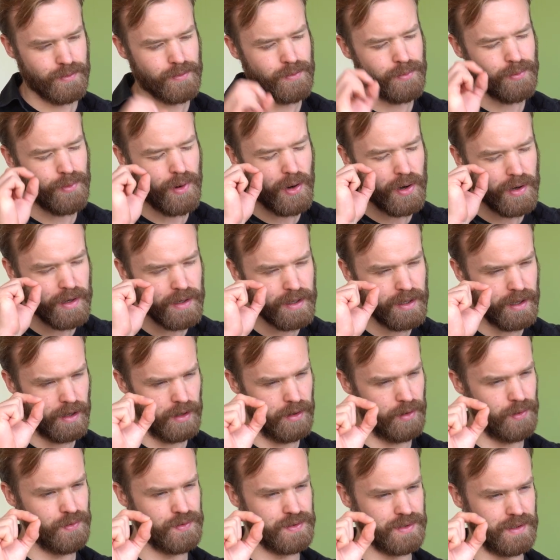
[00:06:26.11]
very
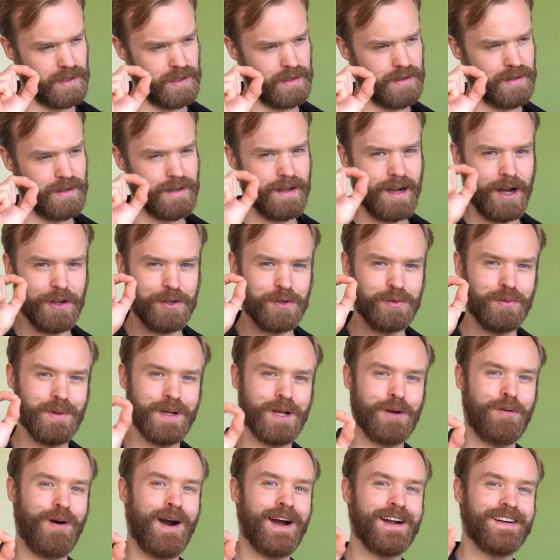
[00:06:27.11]
closely, got your
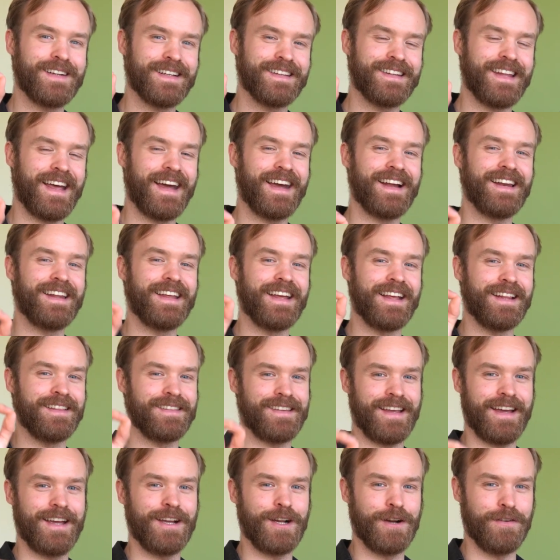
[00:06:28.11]
required daily
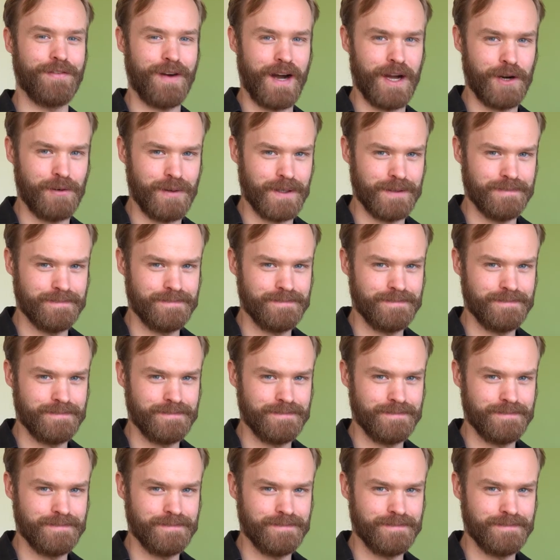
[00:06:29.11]
intake of iron.